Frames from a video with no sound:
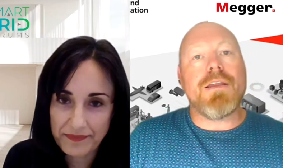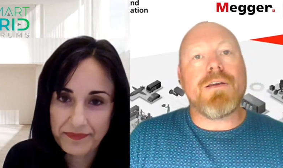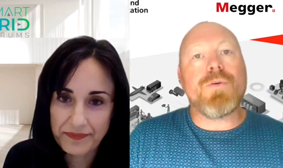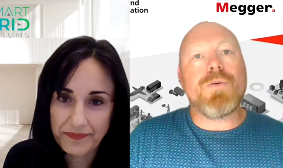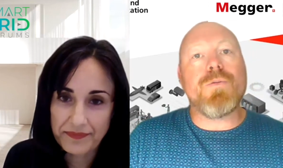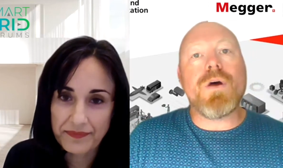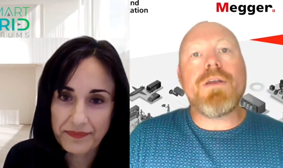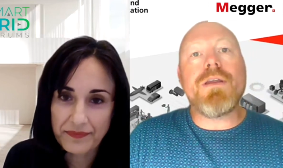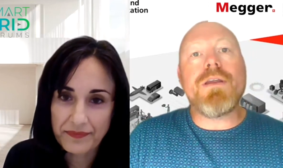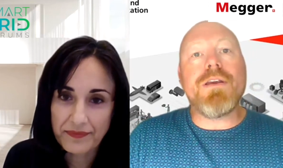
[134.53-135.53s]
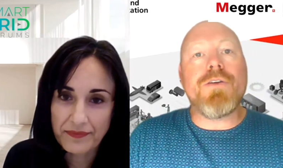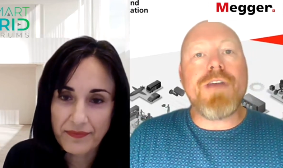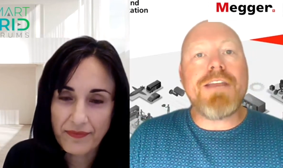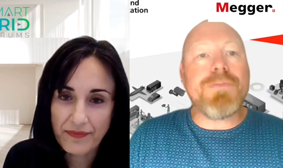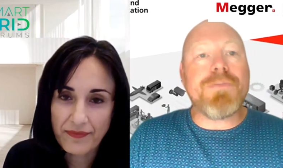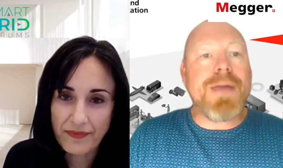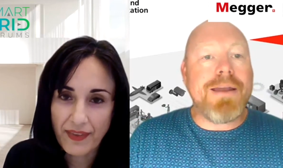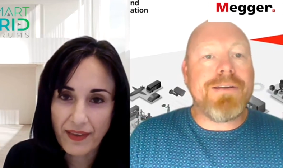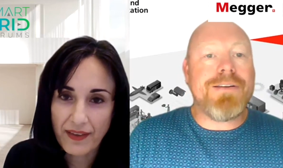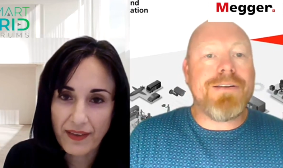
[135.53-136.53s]
Speaker 1: there was one great
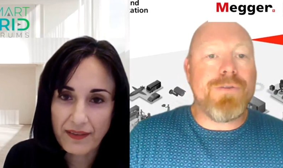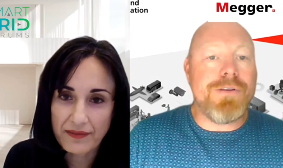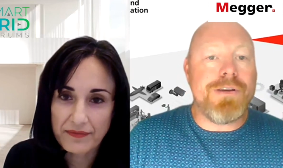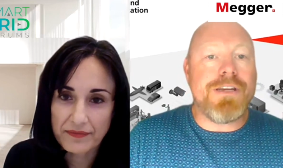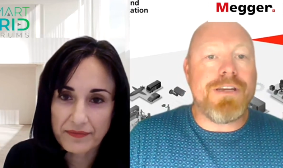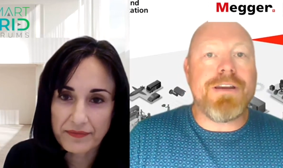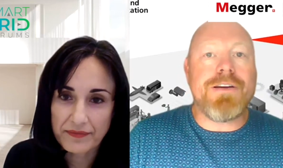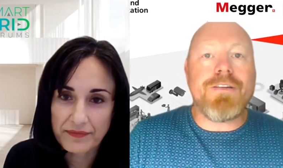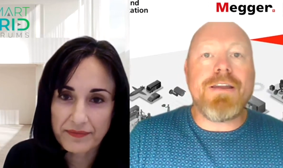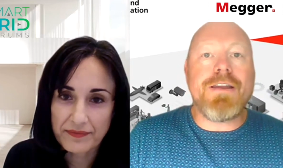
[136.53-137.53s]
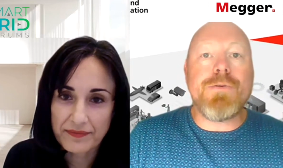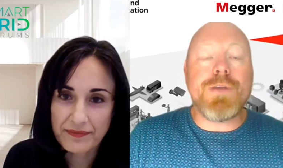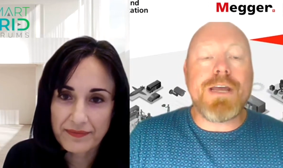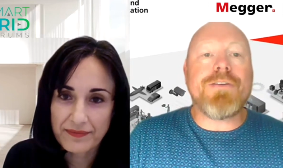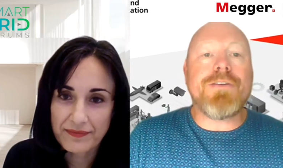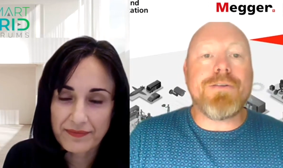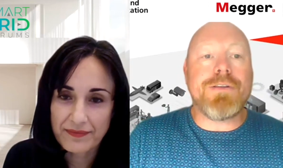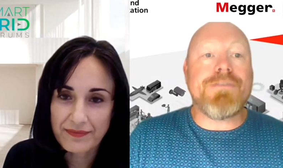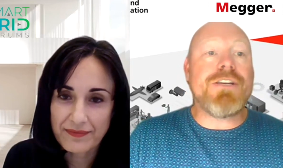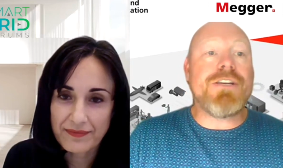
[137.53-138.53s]
man in the years,
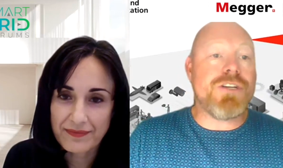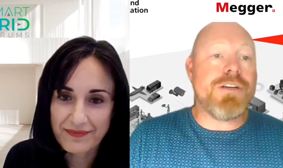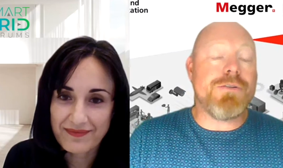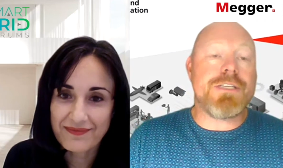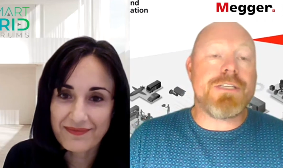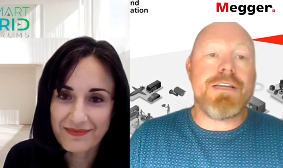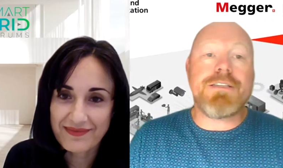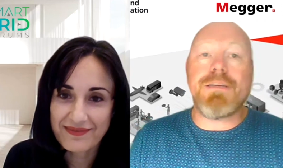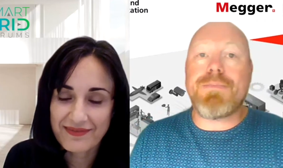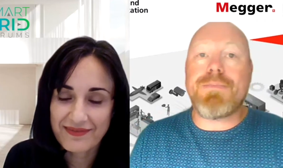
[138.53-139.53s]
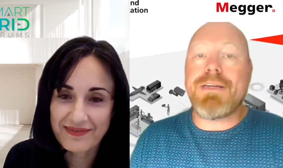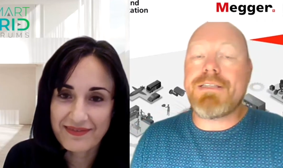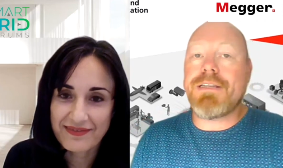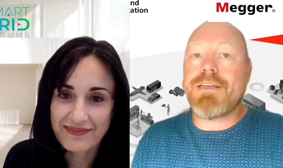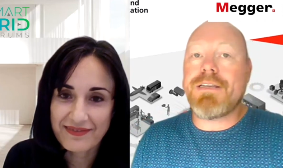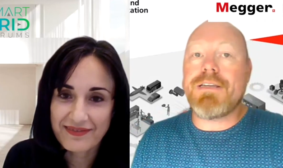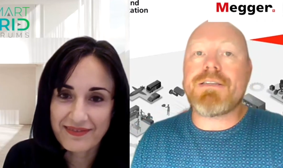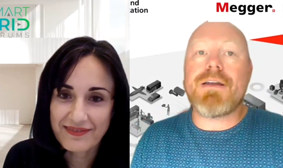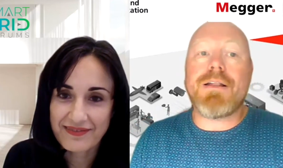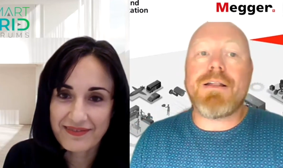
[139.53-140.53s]
Leonardo da Vinci, who said simplicity
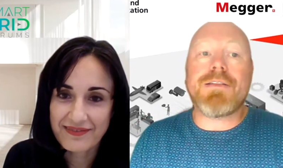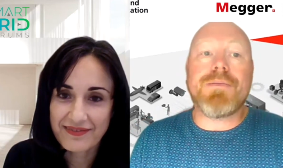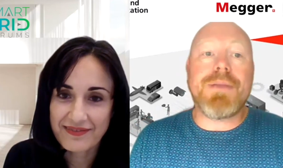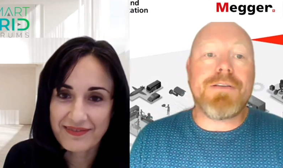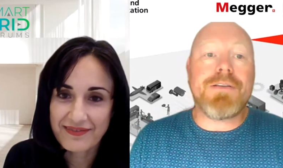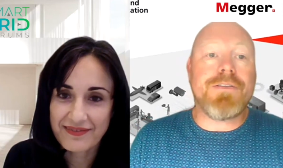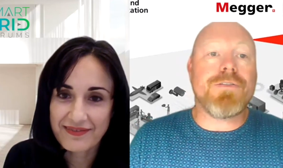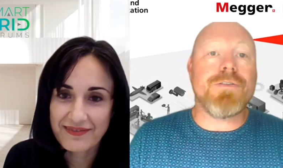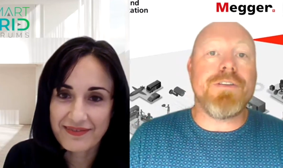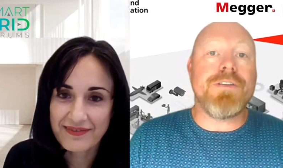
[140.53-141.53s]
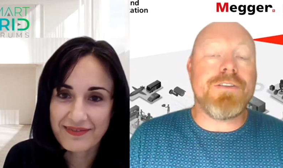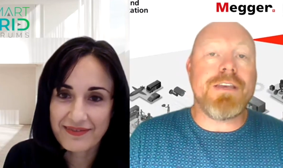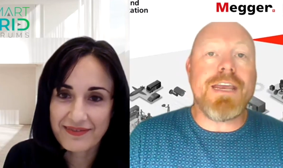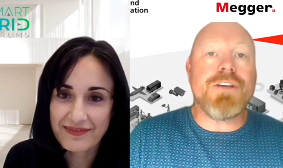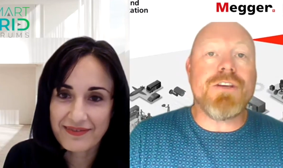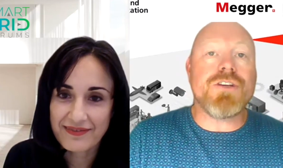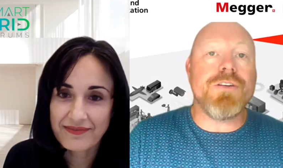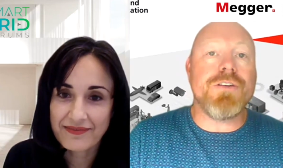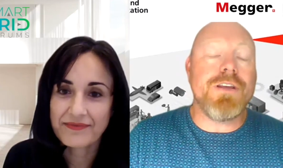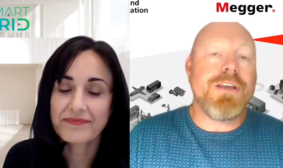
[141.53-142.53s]
is the ultimate
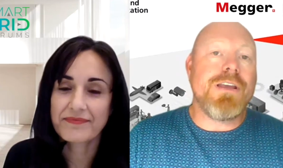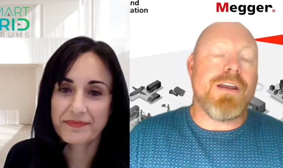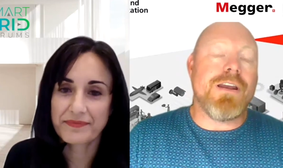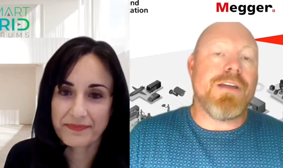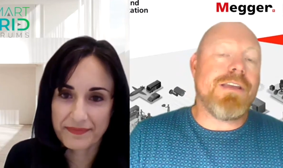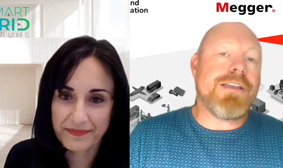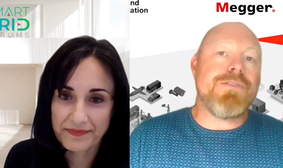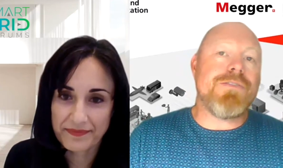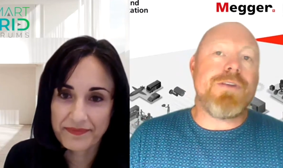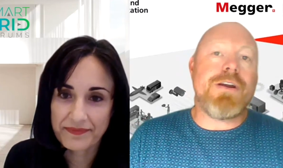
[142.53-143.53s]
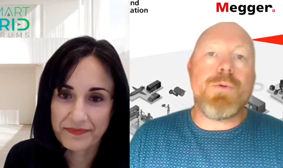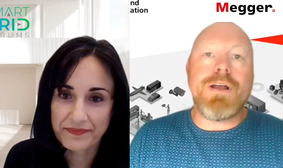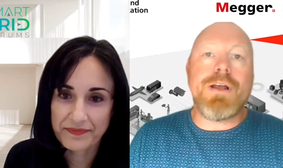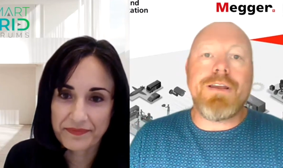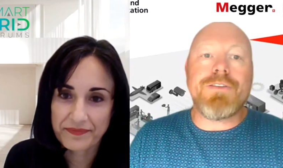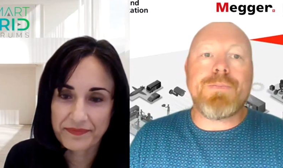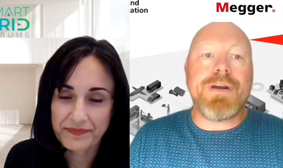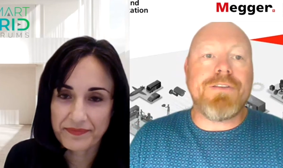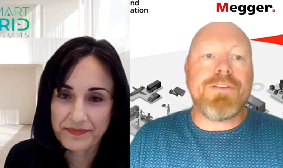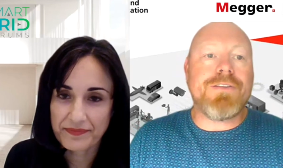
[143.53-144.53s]
sophistication. And I think that's very well
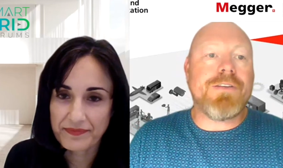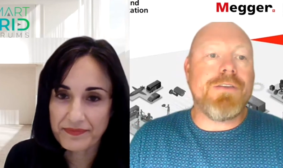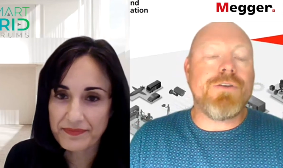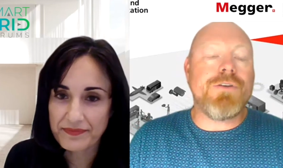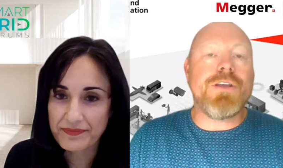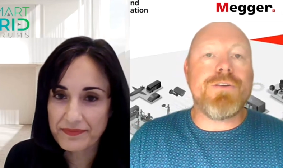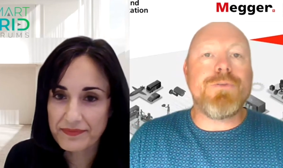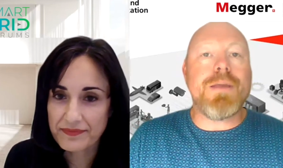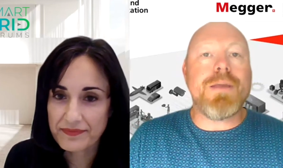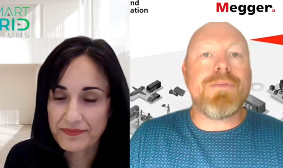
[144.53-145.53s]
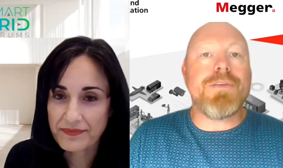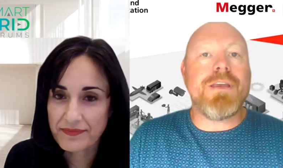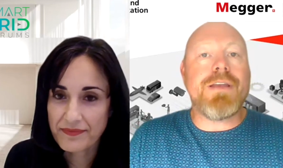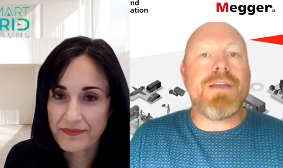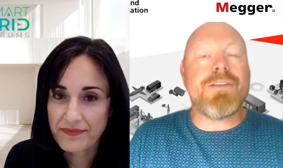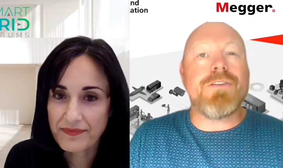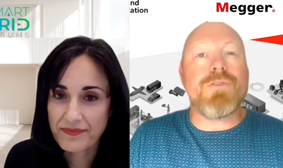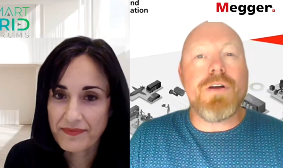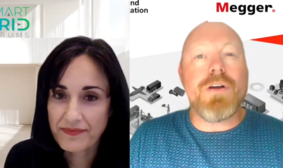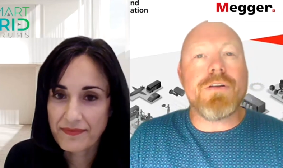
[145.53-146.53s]
expressed. If you can do something that
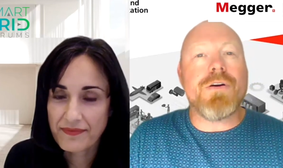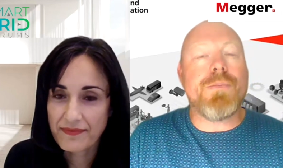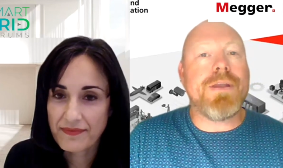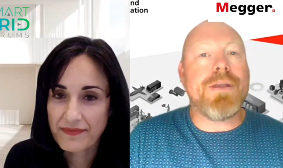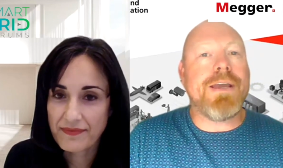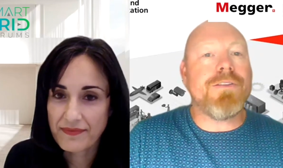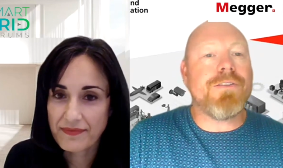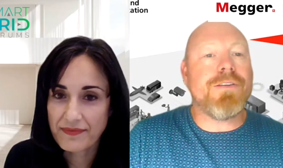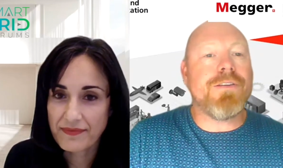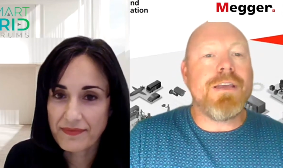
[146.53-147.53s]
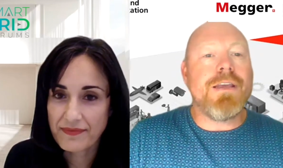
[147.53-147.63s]
is rather complex,